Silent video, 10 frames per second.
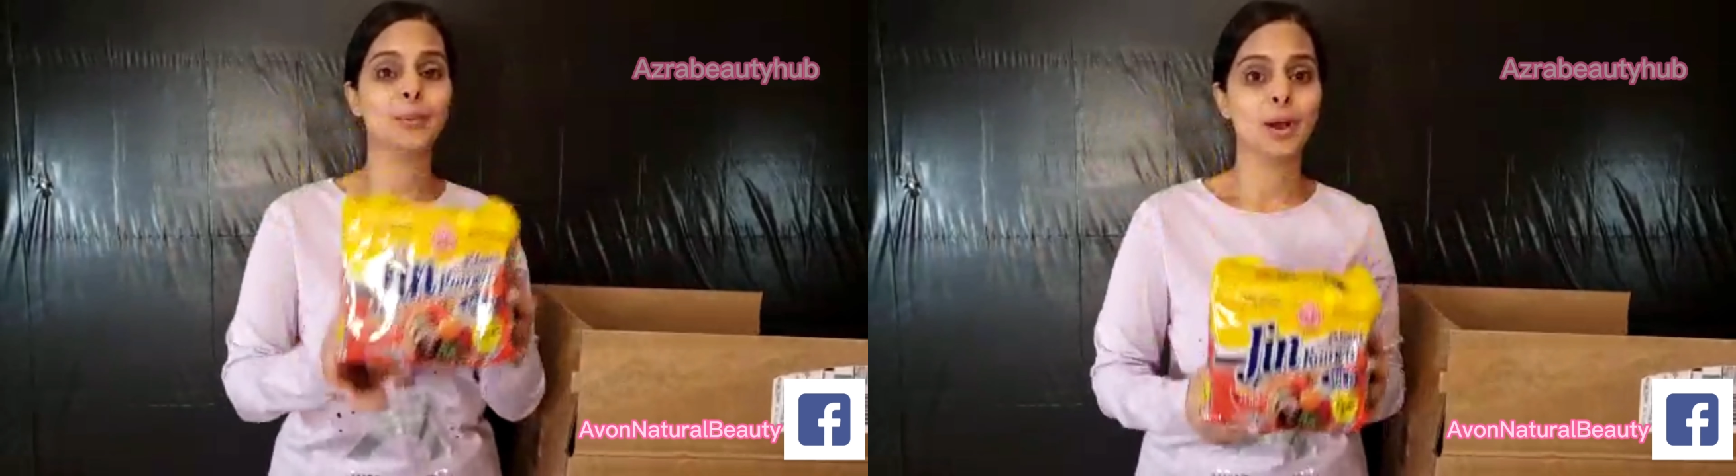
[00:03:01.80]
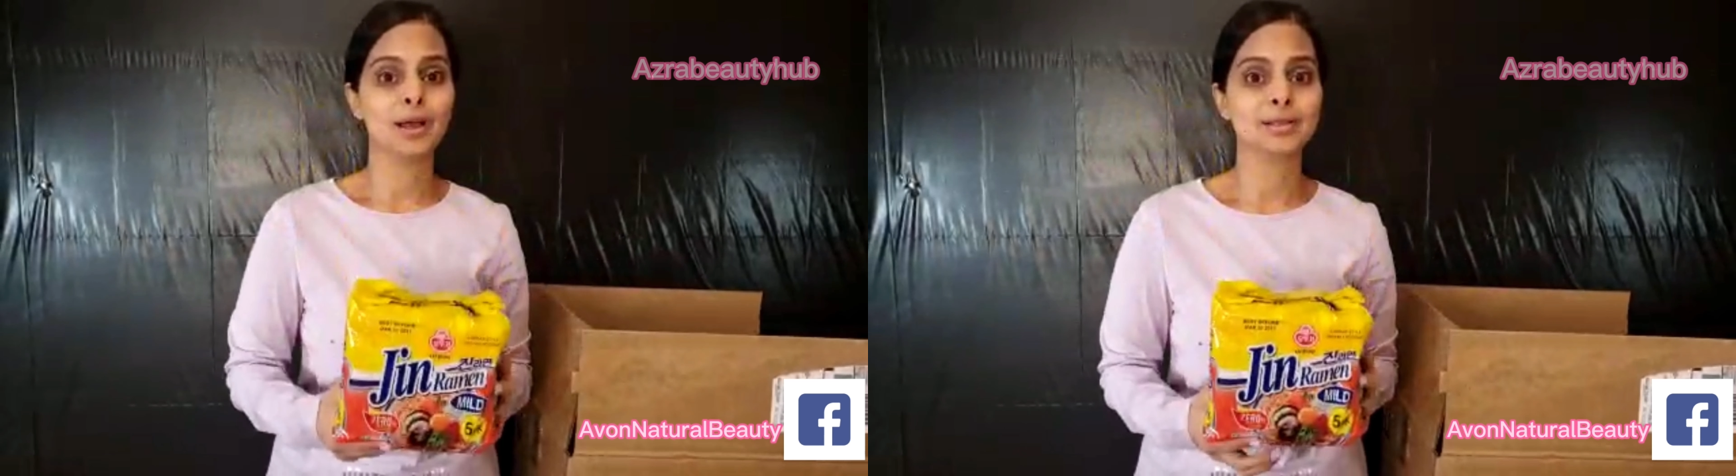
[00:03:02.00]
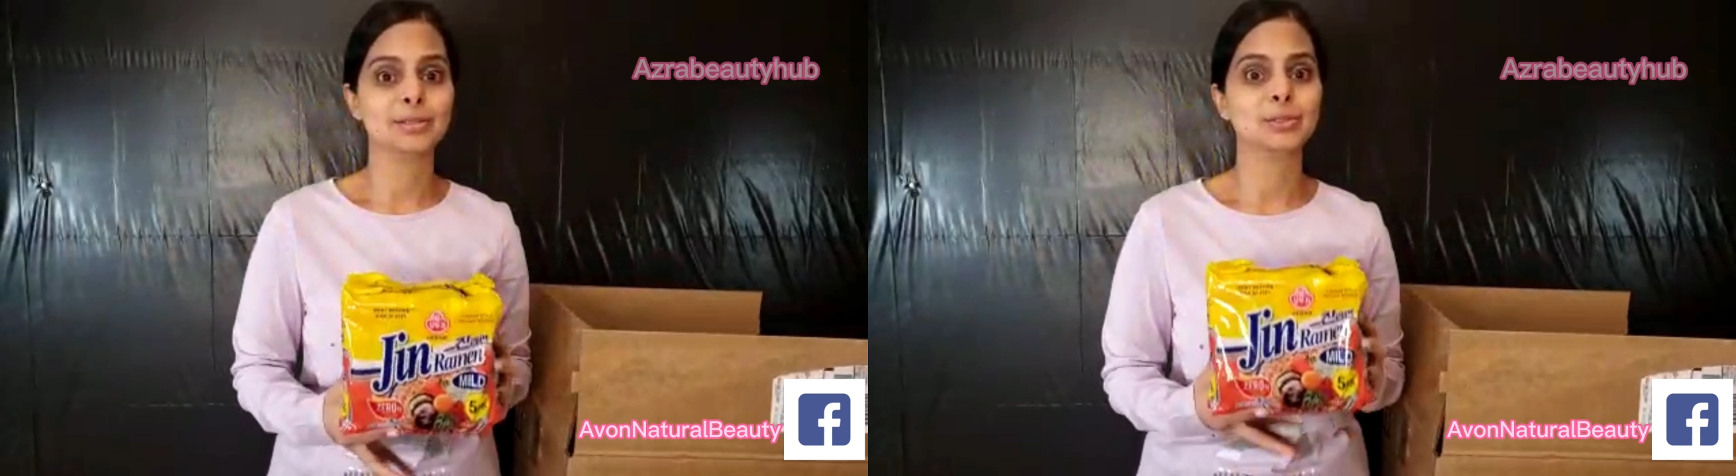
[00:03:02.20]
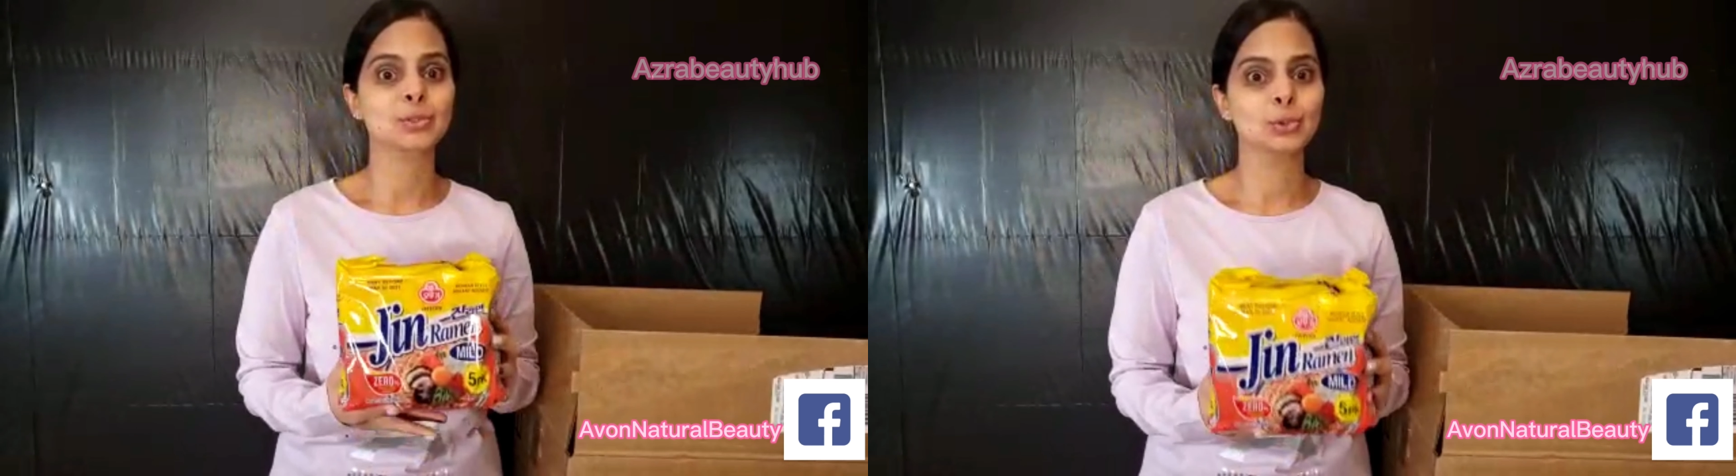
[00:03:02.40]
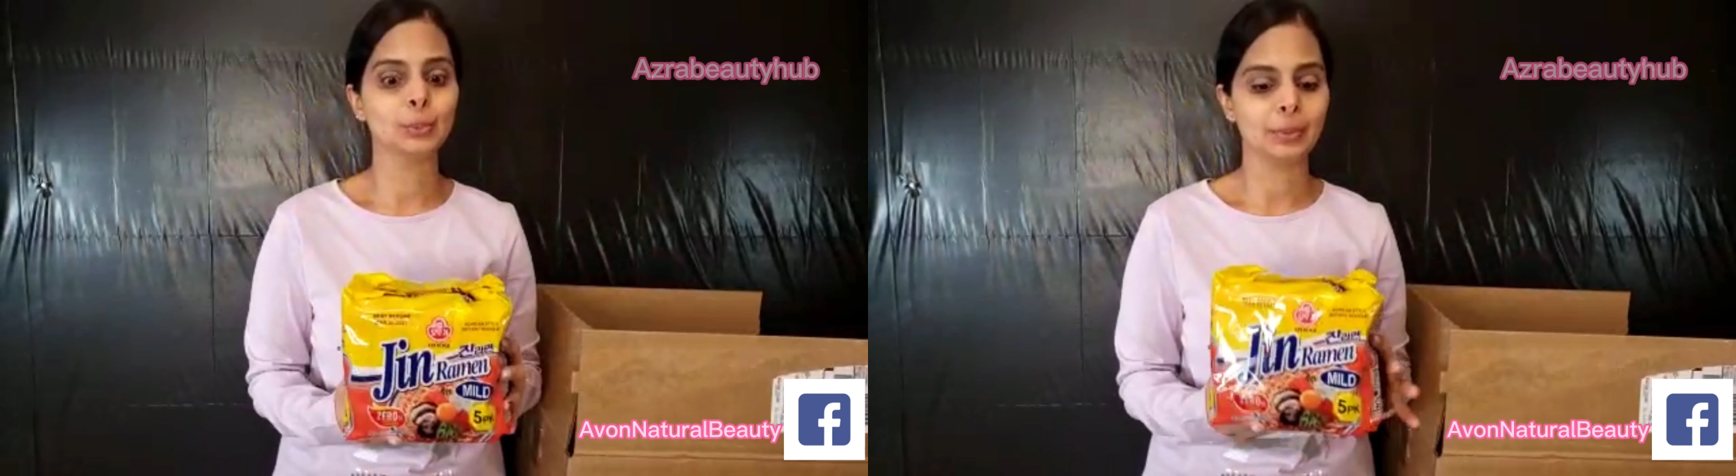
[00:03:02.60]
was
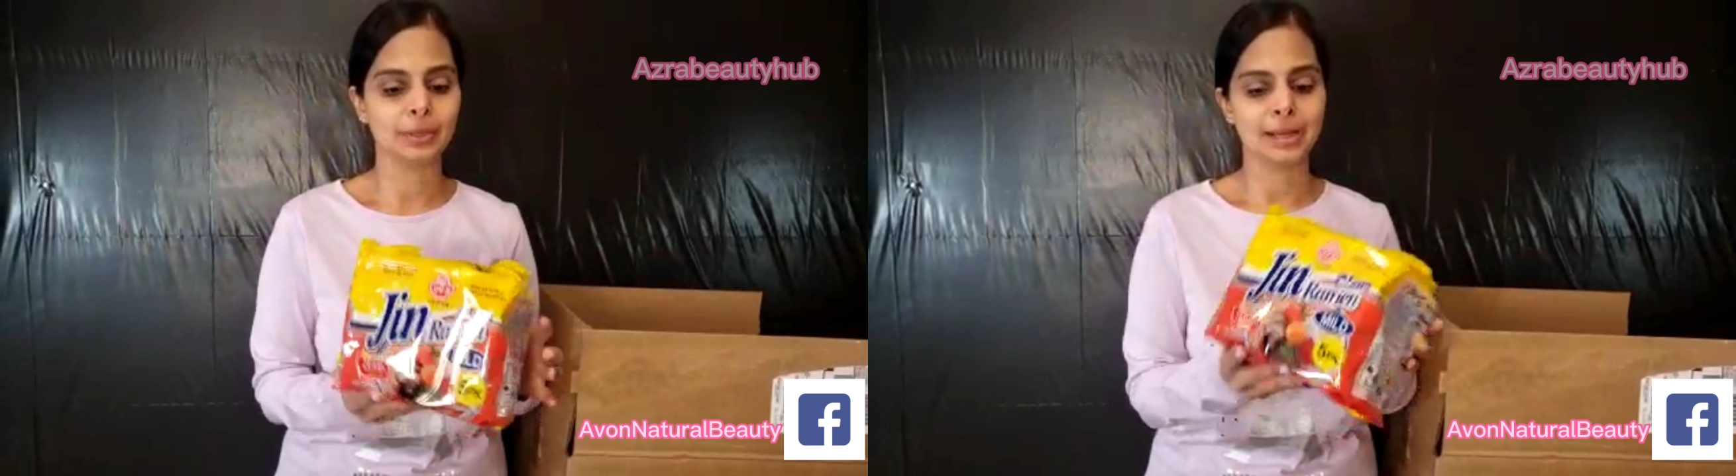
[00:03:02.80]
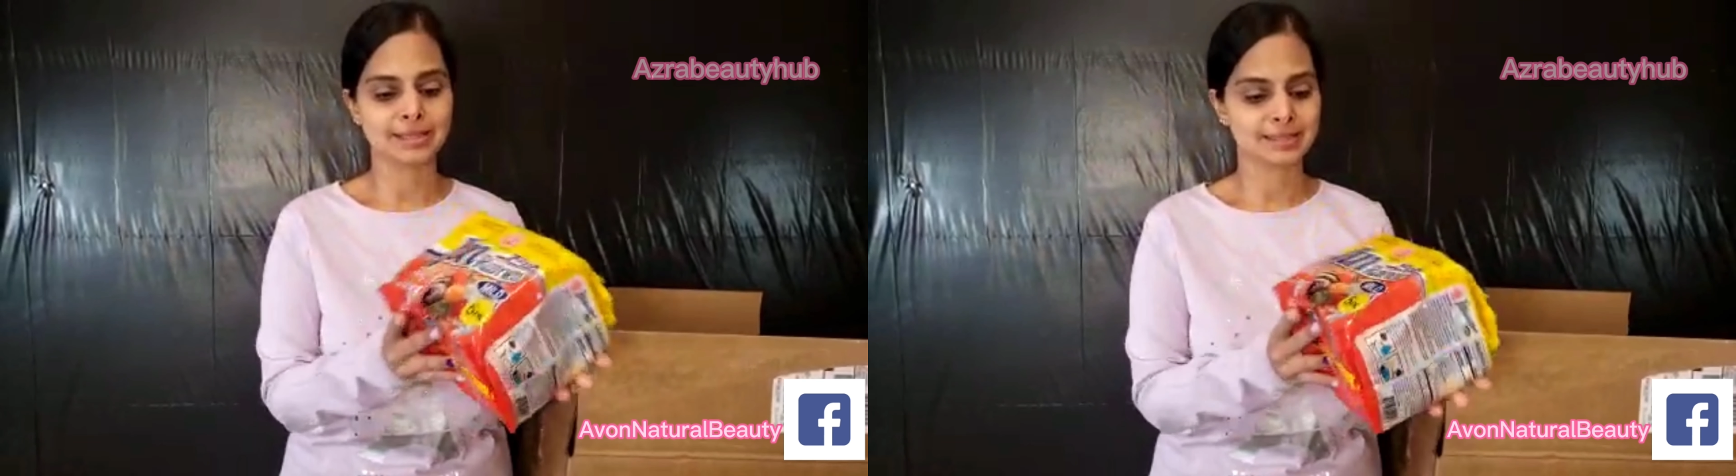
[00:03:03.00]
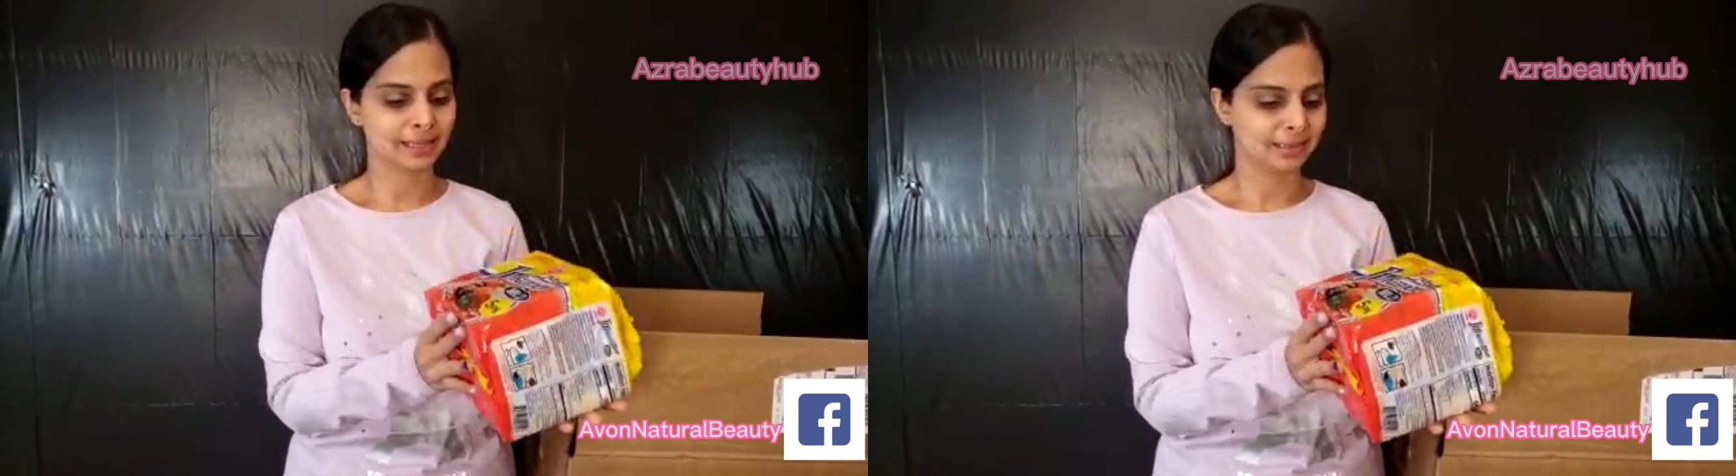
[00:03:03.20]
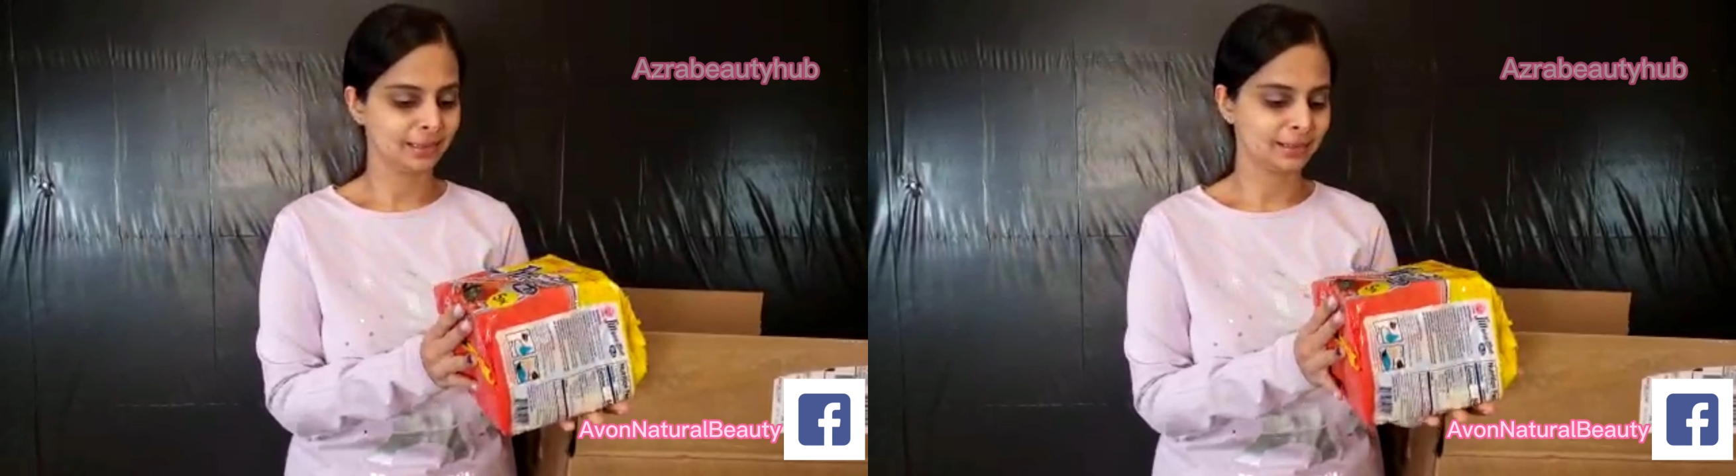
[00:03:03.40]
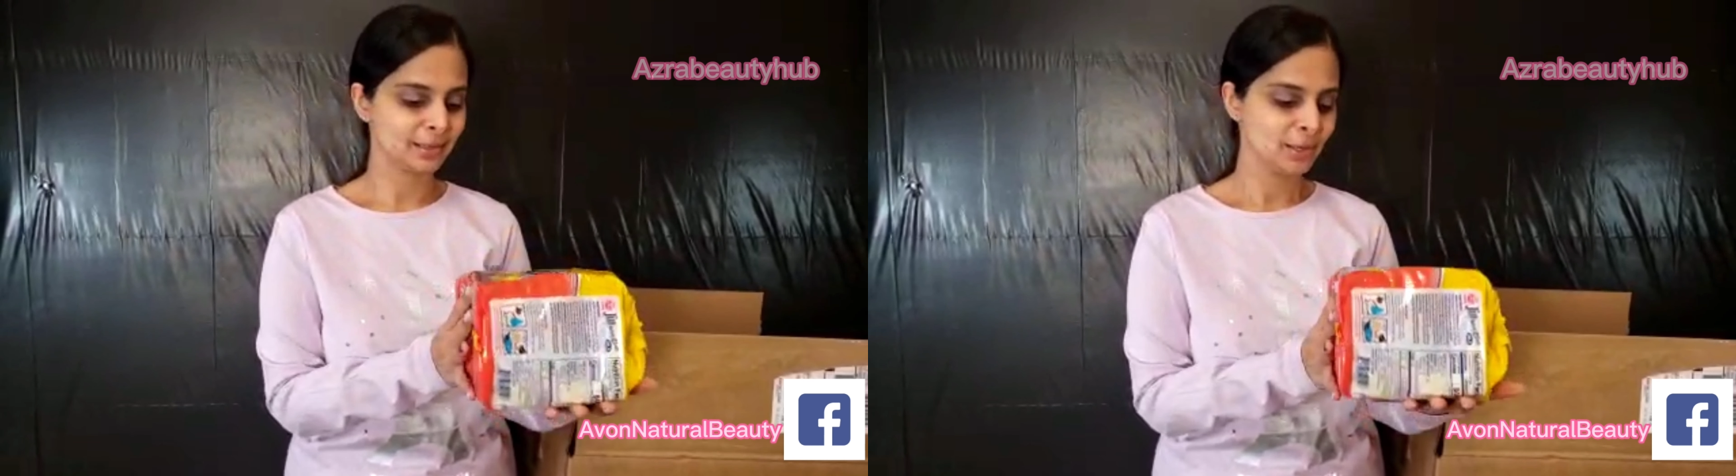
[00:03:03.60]
super
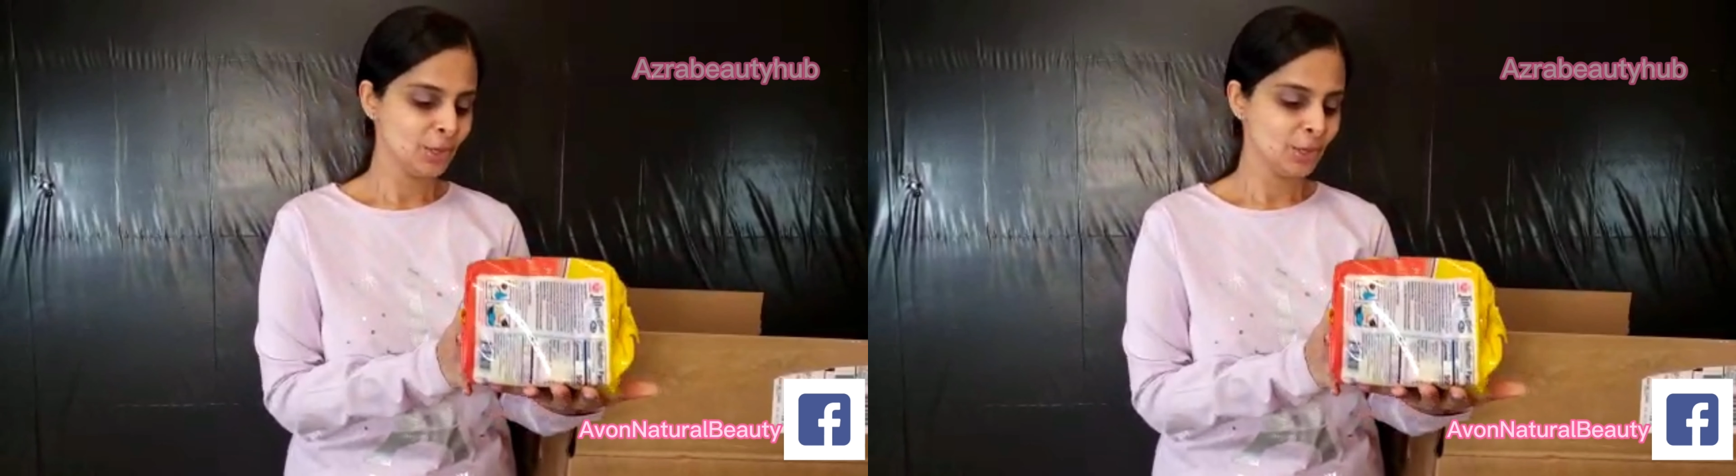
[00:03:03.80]
excited.